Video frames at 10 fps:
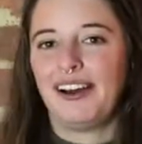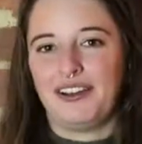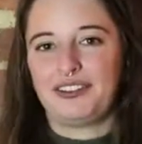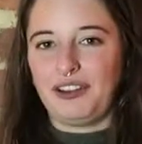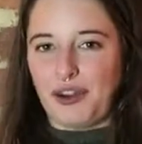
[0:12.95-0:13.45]

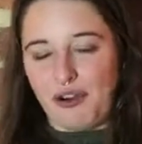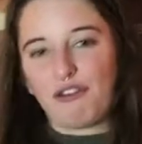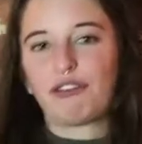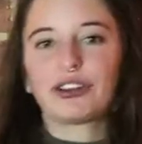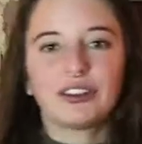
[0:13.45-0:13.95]
So,
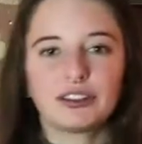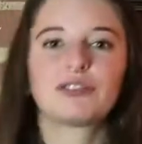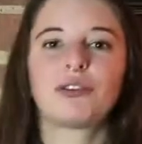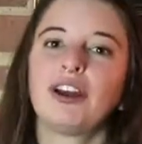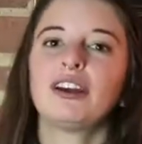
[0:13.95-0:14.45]
for this
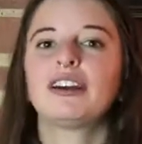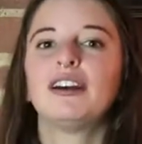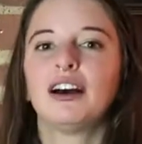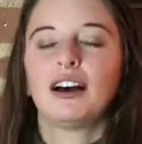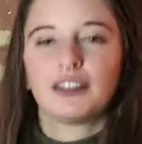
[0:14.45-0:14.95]
drink,
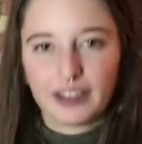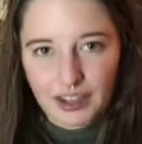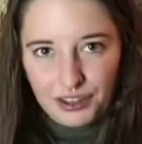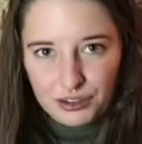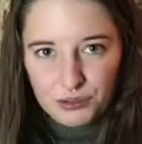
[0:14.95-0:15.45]
unlike
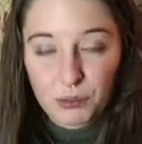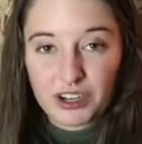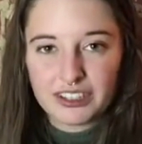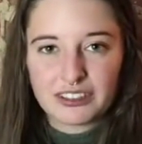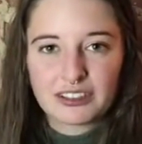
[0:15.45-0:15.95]
others, we're
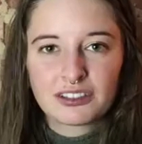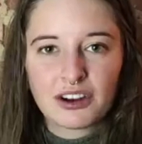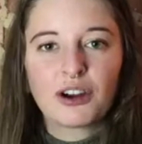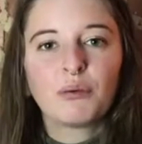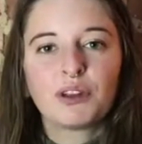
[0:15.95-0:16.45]
going to
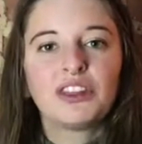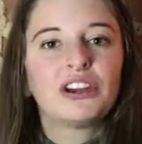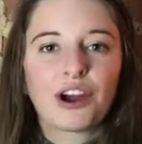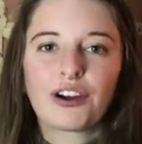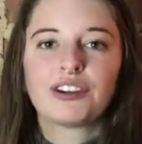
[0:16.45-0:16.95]
start with the
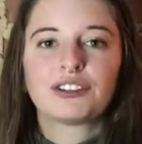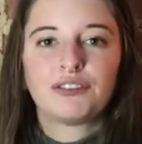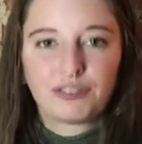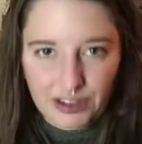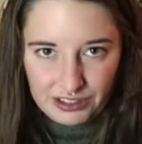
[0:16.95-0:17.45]
garnish
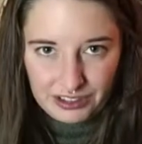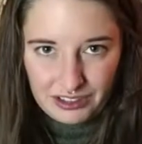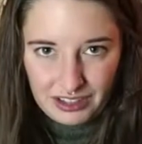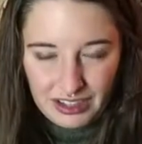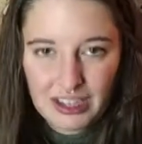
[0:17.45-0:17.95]
first.
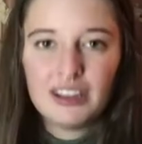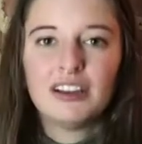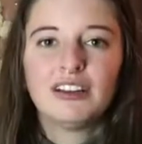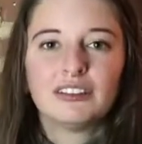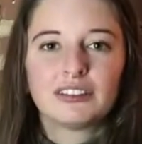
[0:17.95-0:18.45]

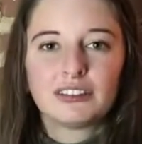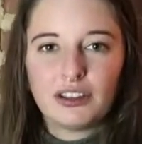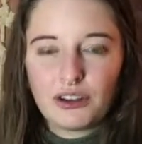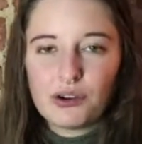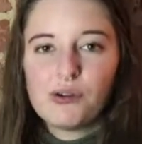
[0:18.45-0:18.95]

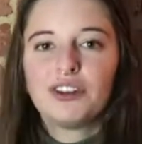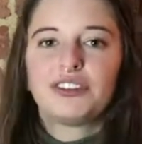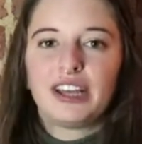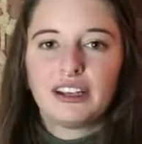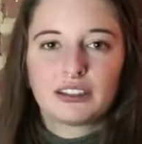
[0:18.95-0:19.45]
So,
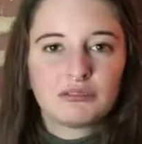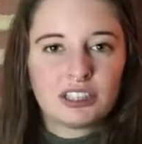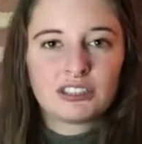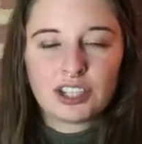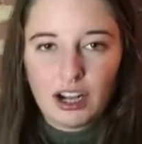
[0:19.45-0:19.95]
take some
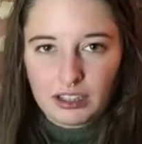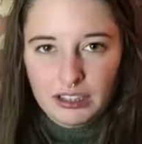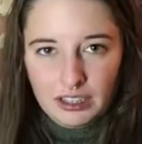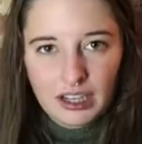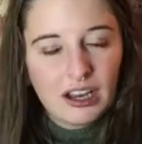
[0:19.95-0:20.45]
dark chocolate,
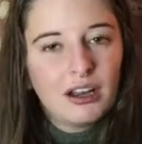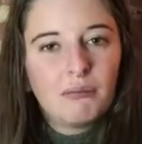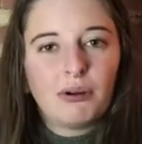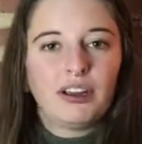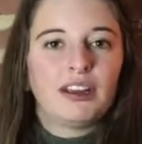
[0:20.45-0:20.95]

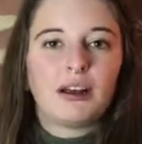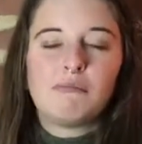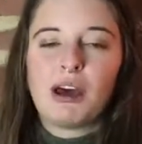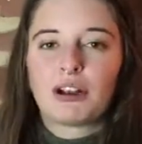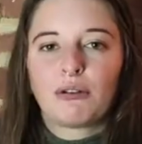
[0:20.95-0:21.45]
put it in a
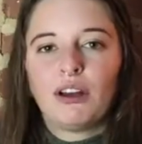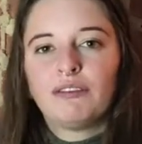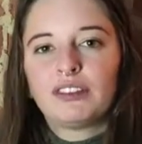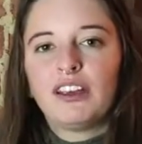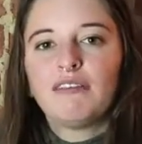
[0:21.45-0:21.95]

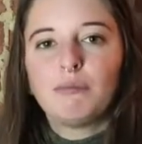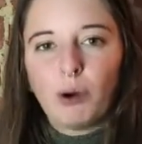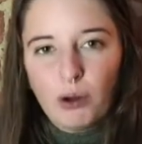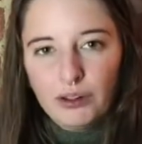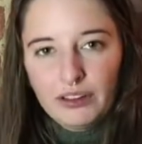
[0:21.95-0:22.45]
microwave-safe
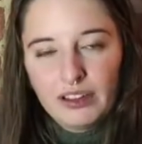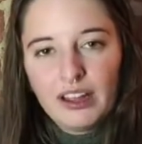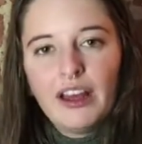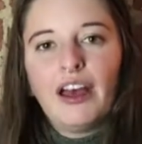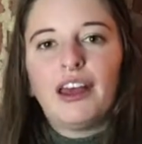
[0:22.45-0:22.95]
bowl,
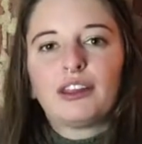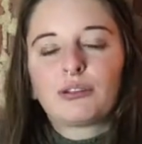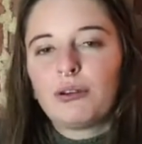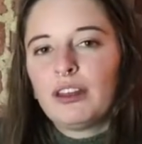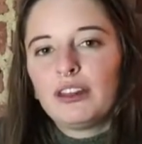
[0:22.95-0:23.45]
and
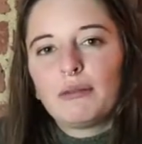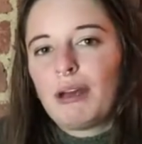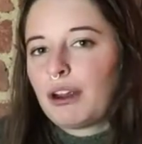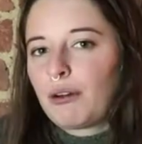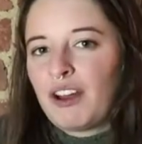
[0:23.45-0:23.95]
throw that in the
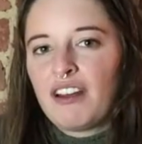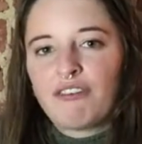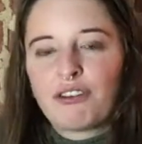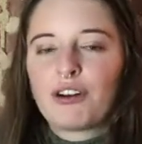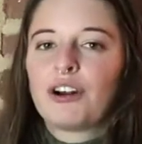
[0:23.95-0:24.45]
microwave
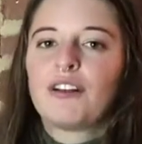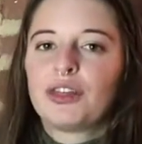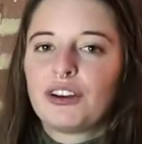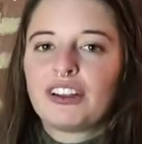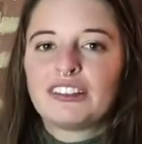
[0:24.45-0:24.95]
for
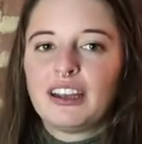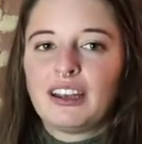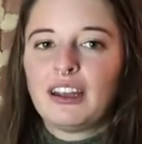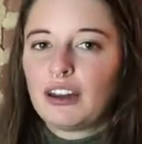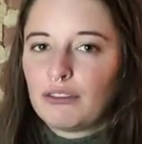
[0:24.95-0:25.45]
30-second
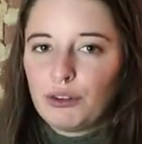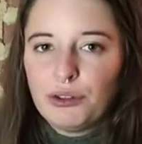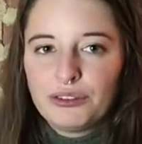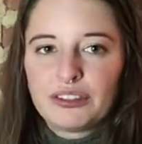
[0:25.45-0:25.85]
intervals,